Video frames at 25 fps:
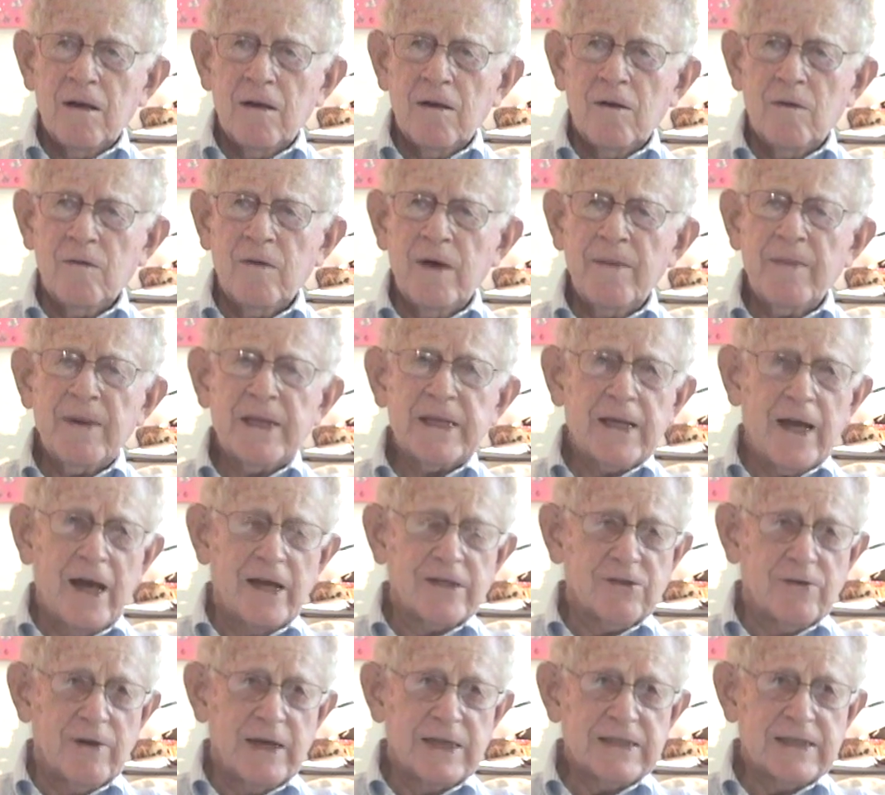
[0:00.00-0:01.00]
women
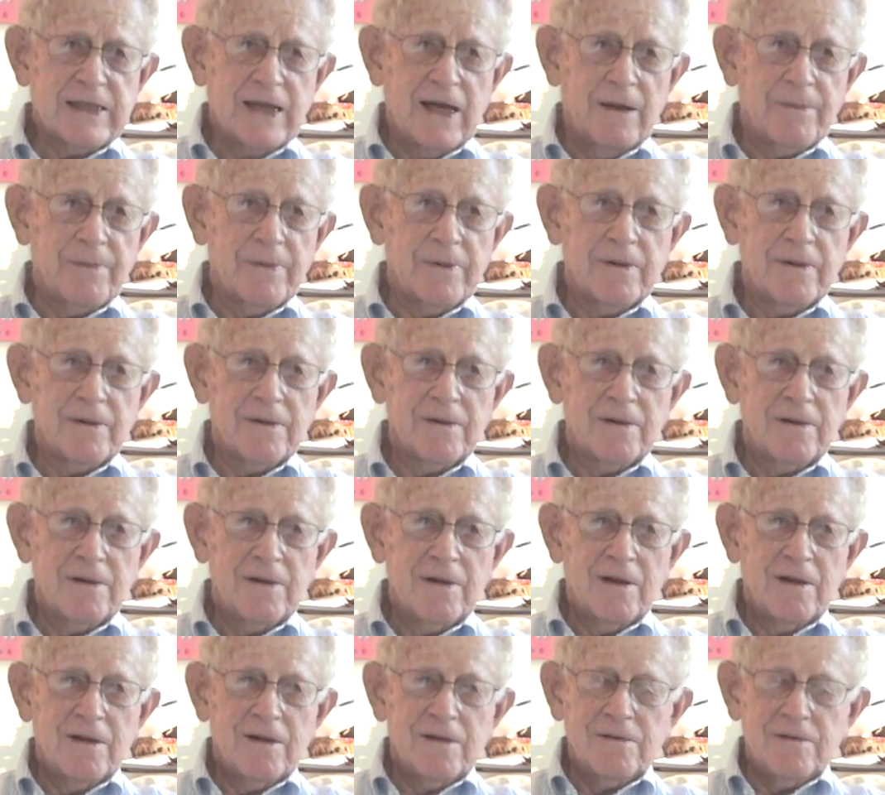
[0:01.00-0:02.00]
got dressed up.
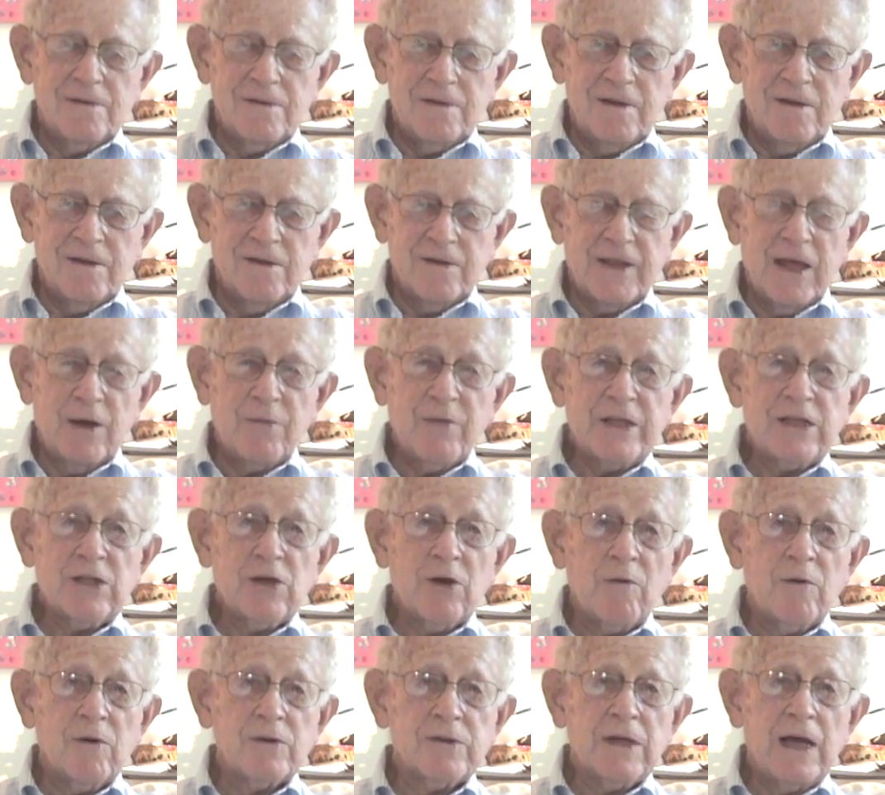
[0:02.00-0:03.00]
They wouldn't
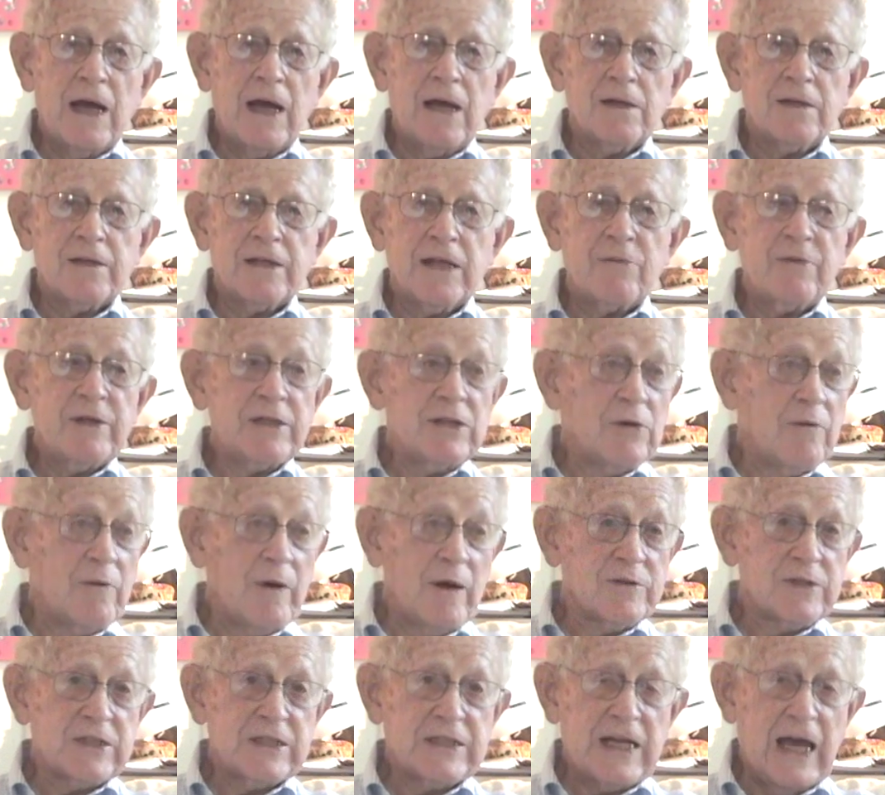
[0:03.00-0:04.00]

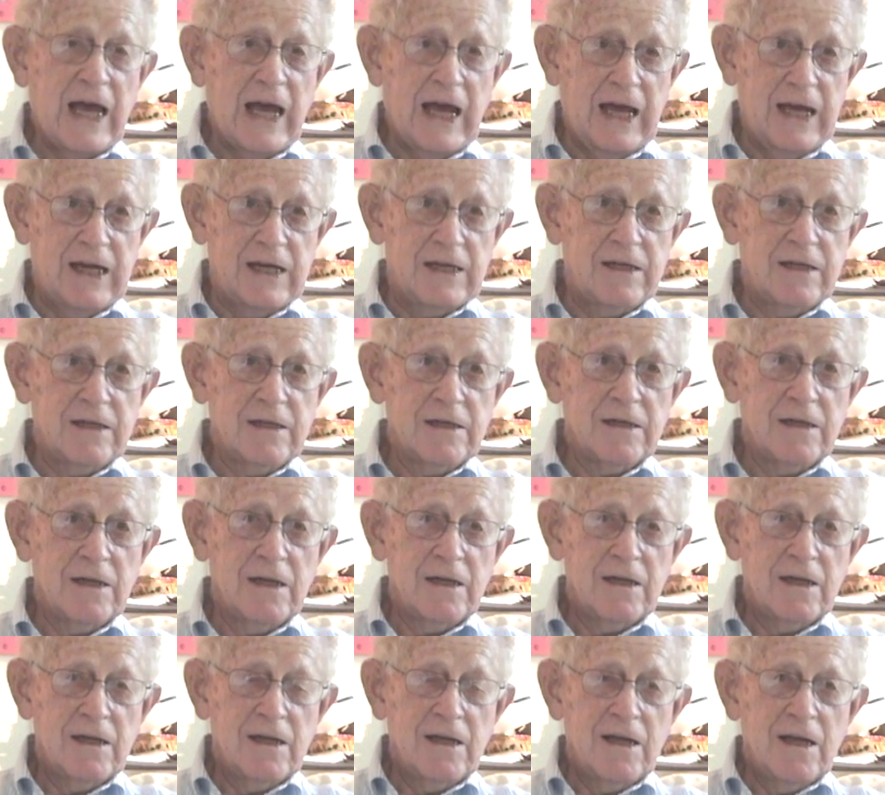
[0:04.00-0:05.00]
go outside,
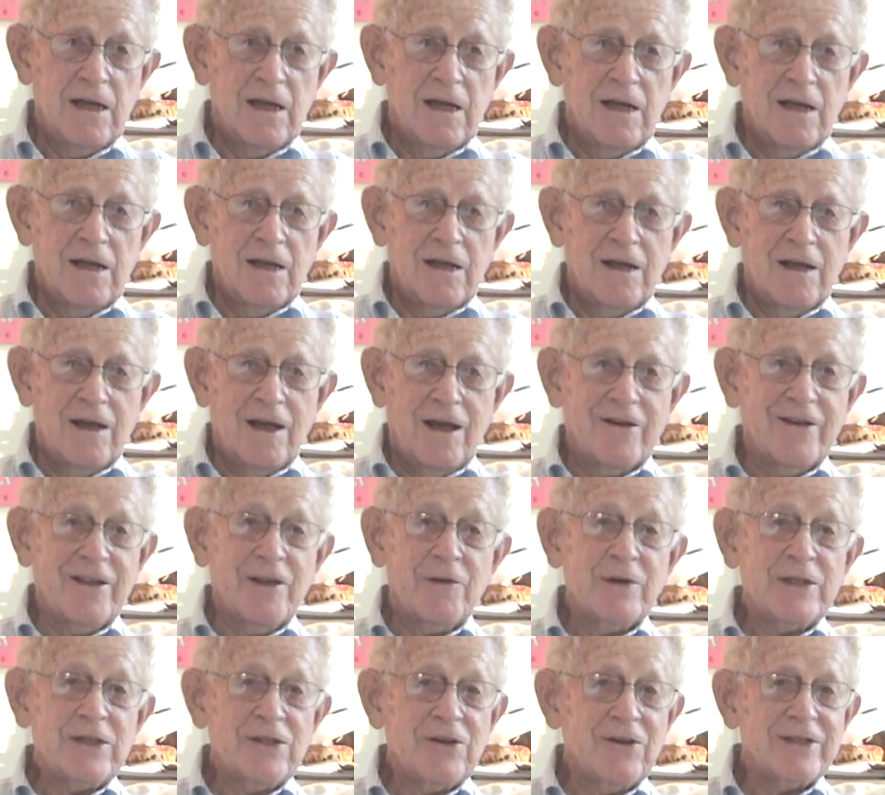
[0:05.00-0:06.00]
or
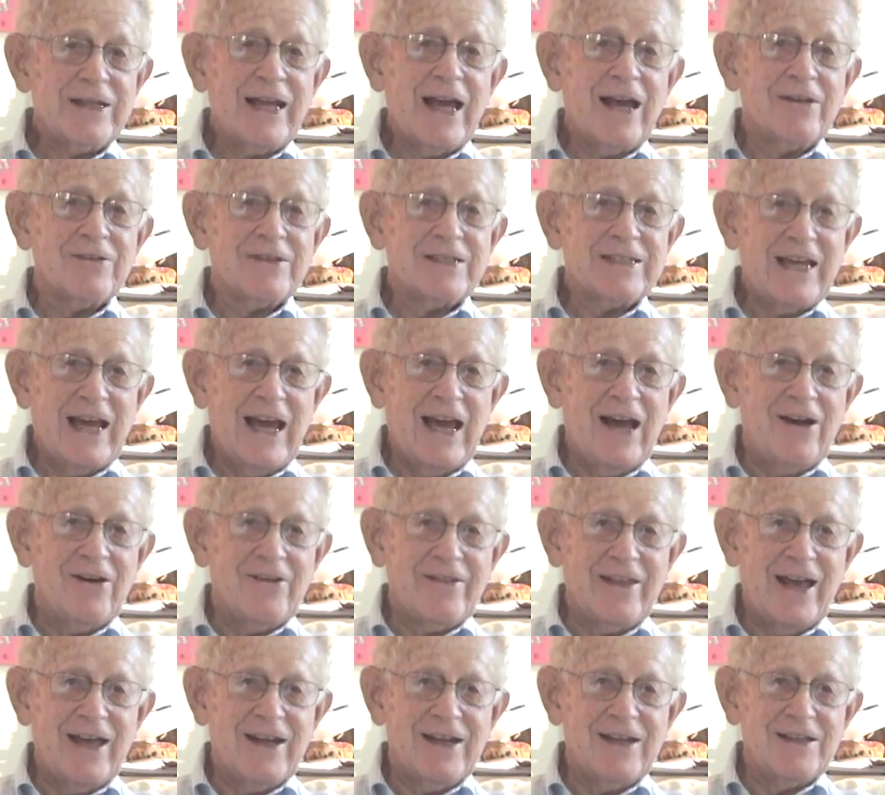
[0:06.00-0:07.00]
they wouldn't go
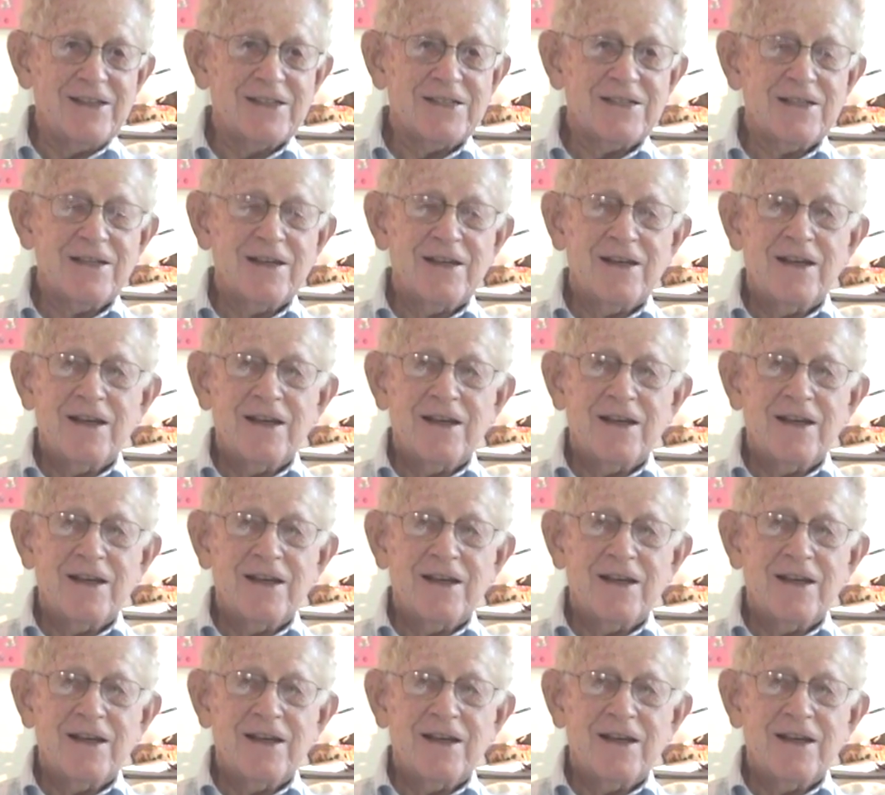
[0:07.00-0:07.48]
downtown, that is,